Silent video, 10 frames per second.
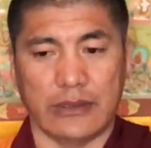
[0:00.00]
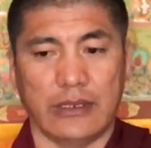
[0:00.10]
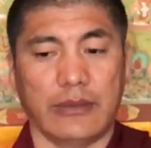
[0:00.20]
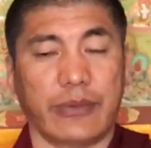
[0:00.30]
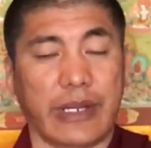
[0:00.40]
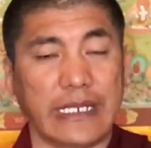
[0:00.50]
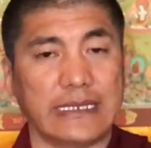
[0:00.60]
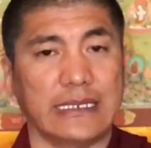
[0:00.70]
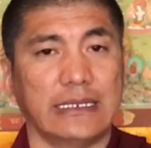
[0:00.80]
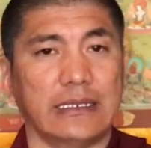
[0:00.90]

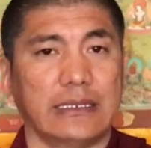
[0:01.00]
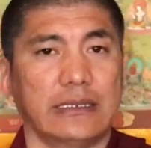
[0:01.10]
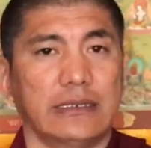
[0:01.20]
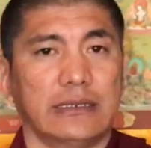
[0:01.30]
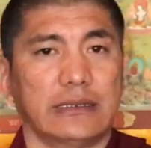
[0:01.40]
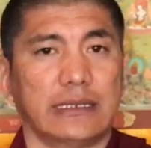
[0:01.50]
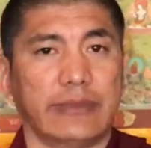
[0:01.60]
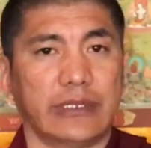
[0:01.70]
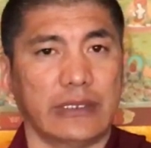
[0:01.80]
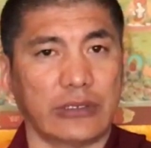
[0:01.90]
arising
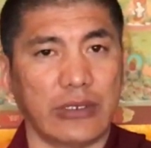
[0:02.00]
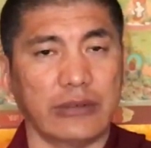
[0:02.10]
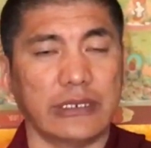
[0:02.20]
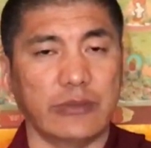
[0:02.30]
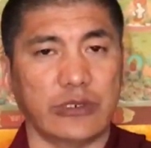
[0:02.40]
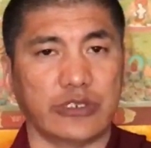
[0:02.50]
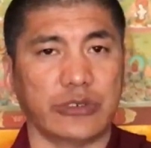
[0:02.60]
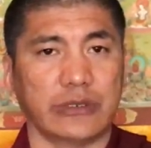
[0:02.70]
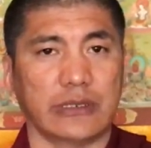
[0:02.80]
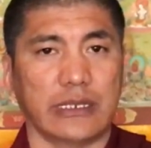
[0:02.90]
something thought
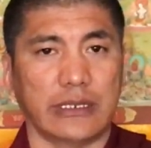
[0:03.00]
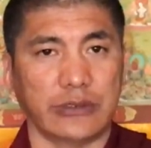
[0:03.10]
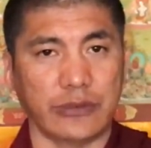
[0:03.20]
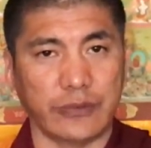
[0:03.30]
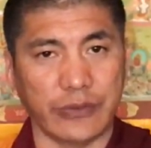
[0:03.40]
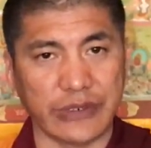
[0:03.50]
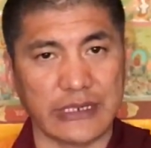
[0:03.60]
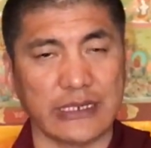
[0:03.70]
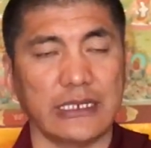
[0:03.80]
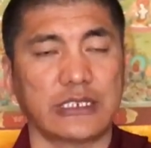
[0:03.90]
emotions. You
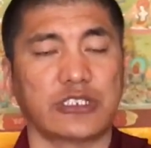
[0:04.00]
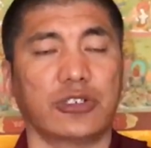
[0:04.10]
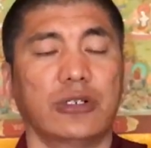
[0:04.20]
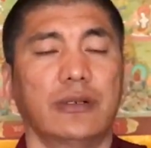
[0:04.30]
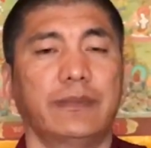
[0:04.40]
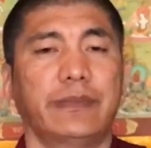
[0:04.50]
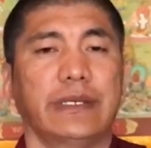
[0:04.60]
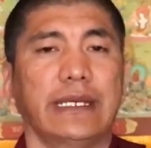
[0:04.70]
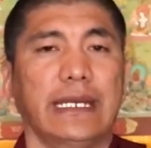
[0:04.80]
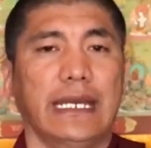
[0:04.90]
forcefully stop
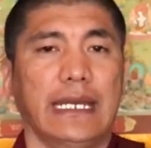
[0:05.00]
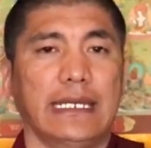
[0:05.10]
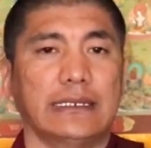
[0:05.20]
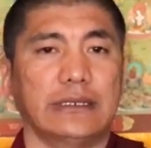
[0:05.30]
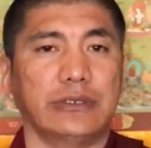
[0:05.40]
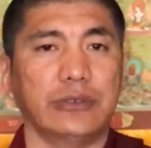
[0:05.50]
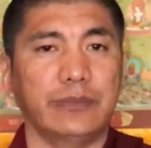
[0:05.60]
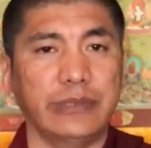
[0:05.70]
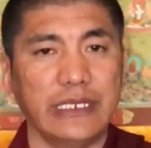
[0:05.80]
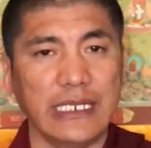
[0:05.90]
and you
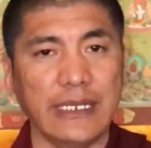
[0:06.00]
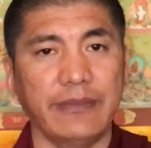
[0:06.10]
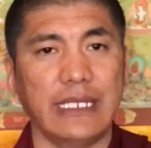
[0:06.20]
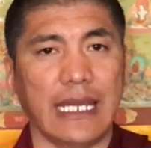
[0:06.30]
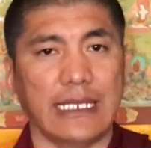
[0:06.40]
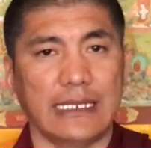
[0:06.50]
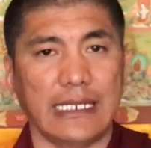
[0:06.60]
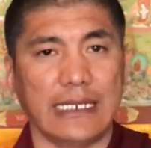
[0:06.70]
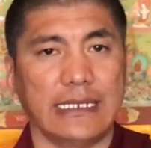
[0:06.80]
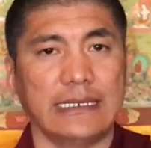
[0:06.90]
believe that
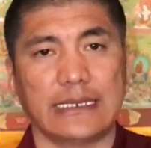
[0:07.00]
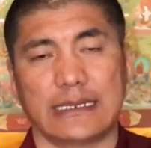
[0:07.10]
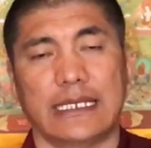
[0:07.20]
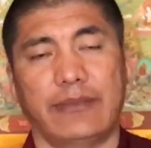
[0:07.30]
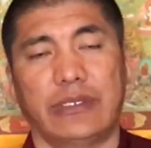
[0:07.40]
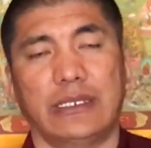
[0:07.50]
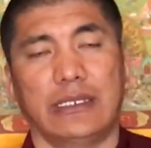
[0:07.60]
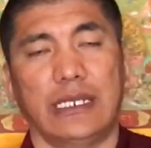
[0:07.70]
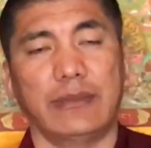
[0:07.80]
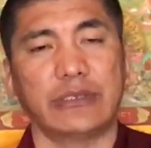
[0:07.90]
there is
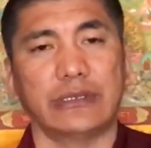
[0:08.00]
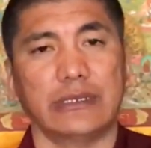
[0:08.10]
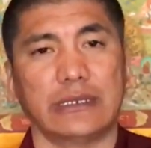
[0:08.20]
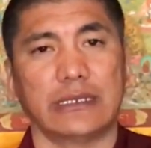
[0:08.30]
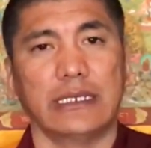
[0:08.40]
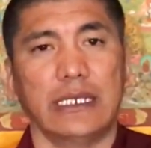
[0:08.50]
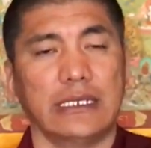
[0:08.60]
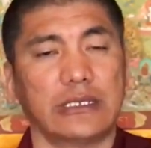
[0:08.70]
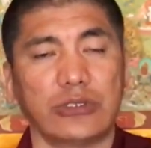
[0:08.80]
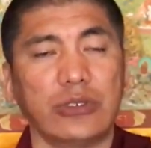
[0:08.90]
something emptiness.
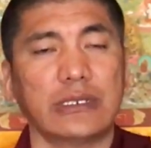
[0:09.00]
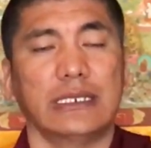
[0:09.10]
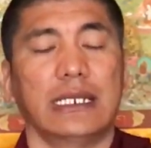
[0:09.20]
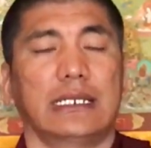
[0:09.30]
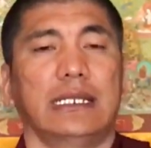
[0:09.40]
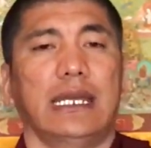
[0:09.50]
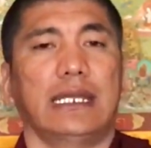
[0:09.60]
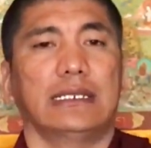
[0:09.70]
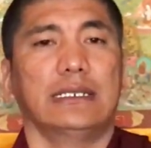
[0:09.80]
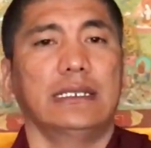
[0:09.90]
It's not like
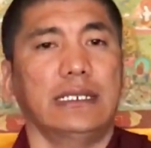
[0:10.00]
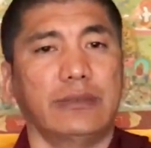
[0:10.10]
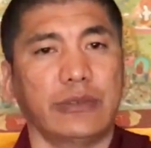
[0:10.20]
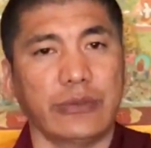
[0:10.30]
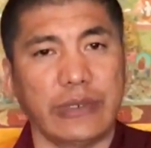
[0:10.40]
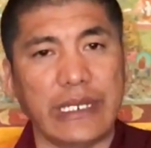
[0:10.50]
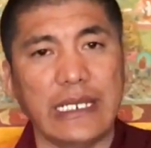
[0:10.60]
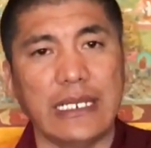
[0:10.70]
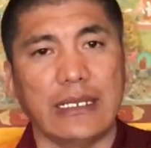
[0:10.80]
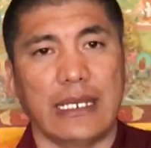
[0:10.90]
that. If you
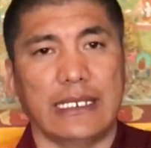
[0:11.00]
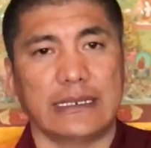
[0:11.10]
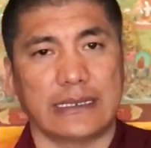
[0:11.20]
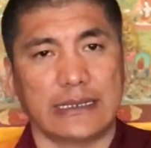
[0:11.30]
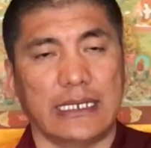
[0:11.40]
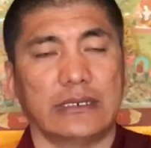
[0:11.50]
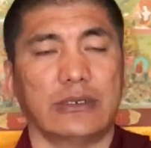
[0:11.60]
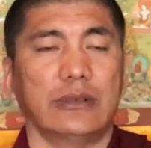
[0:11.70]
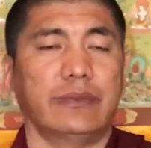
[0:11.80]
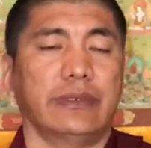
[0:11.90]
really understand
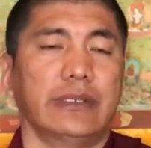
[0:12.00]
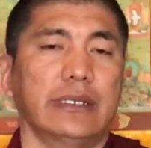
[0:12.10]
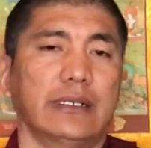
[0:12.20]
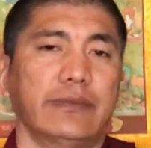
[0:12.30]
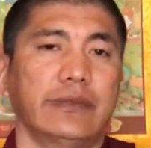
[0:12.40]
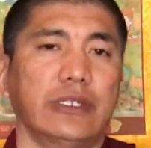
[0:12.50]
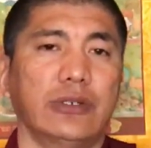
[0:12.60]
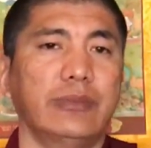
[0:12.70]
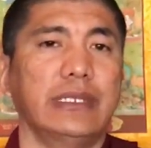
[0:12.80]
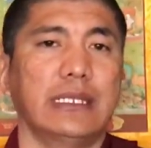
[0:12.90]
of
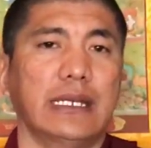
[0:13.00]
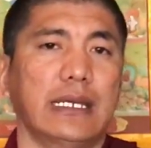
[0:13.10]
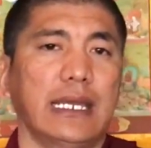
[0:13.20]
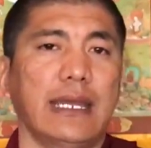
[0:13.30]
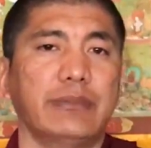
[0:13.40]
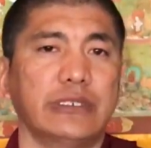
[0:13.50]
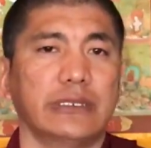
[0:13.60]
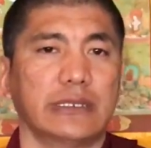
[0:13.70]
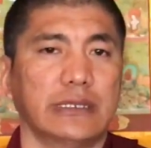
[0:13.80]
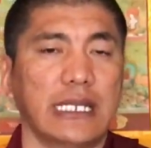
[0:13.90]
phenomena
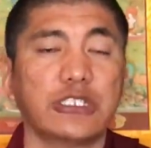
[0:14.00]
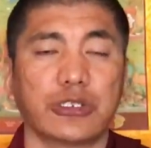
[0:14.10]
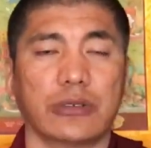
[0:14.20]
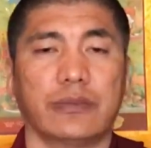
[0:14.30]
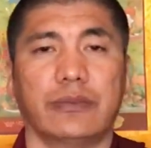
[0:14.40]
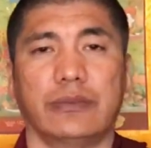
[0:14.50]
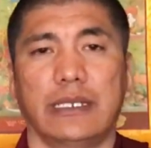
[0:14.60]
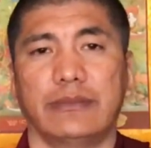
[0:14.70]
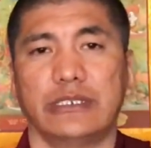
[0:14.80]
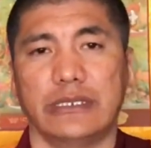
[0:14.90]
emptiness, nature of
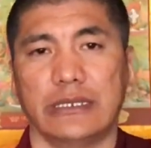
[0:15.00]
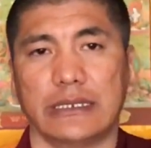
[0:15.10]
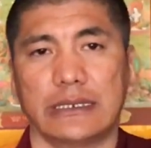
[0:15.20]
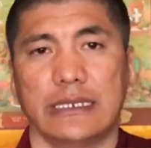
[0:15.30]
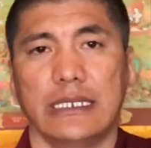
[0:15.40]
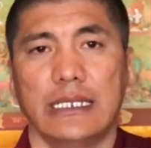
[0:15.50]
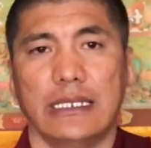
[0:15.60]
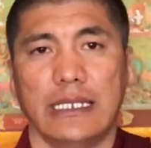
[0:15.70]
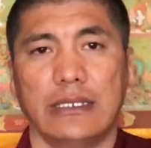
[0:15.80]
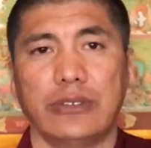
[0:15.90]
emptiness,
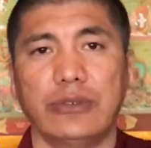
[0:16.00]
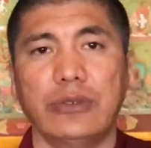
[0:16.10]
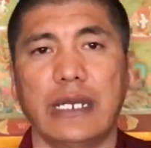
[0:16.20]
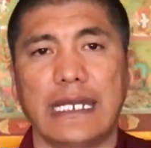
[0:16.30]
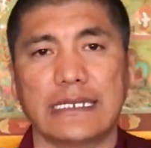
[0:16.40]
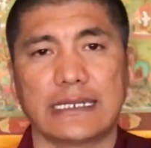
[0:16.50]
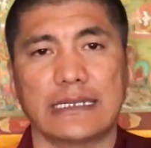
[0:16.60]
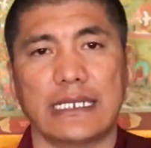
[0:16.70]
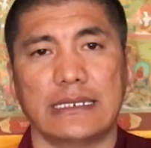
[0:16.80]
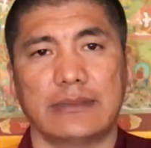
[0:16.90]
then you
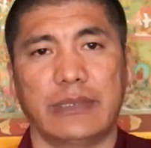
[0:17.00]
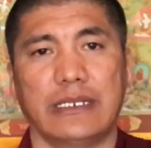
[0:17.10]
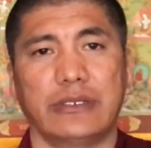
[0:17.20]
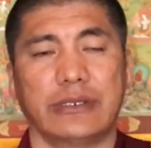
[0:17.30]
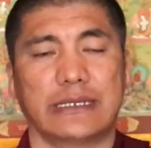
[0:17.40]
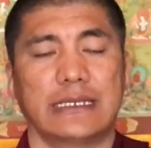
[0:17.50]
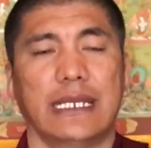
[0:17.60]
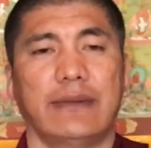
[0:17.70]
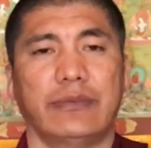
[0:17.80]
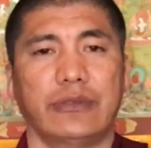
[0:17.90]
understand by
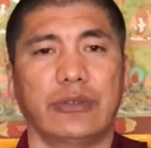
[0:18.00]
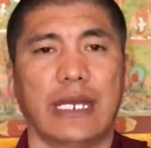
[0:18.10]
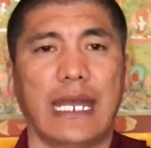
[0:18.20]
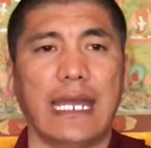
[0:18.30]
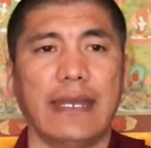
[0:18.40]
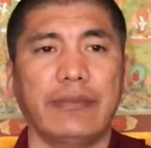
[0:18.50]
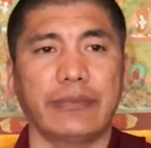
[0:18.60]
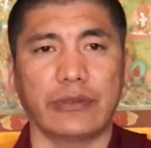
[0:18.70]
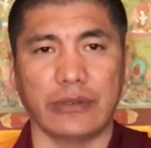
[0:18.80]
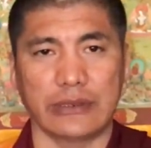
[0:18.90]
yourself. You
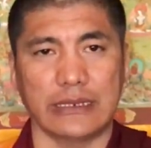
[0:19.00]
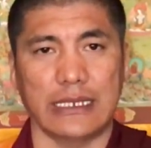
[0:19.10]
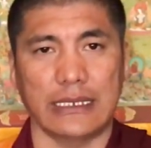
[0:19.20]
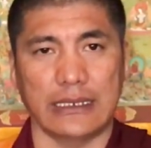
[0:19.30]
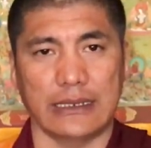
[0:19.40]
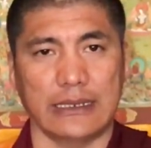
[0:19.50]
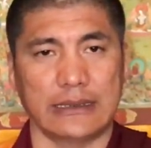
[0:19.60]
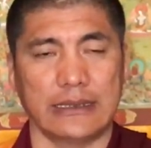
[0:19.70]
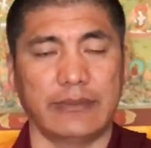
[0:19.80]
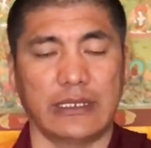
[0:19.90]
have got
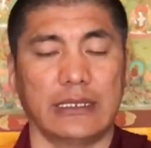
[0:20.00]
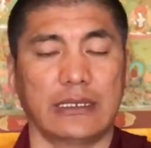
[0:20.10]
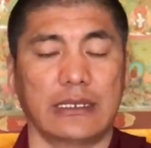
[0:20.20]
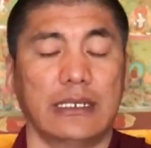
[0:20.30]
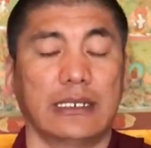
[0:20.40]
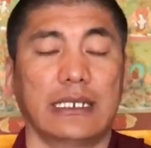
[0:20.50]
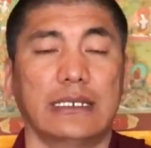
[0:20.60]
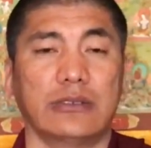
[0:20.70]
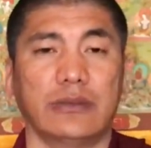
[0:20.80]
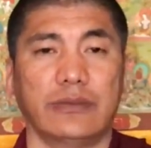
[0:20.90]
something like
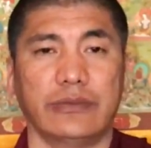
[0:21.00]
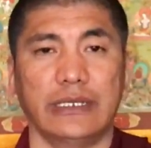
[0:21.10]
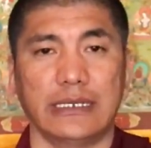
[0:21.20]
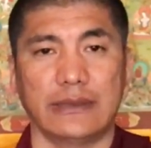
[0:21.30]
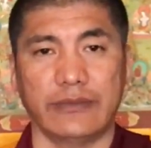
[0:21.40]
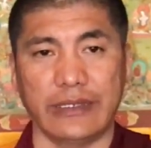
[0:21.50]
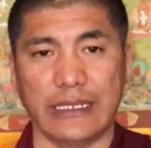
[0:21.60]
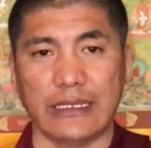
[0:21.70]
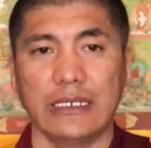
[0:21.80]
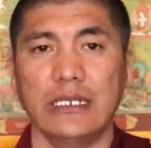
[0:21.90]
kind of this
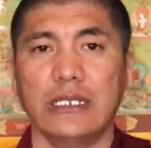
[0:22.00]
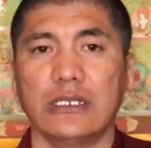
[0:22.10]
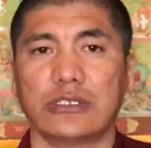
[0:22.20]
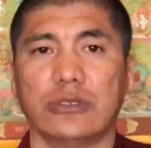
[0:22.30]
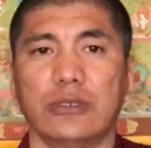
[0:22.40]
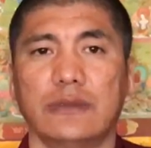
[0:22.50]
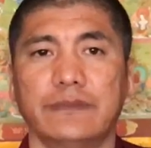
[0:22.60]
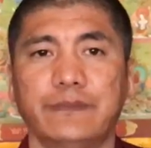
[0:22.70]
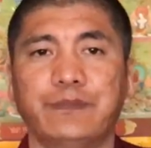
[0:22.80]
feeling. So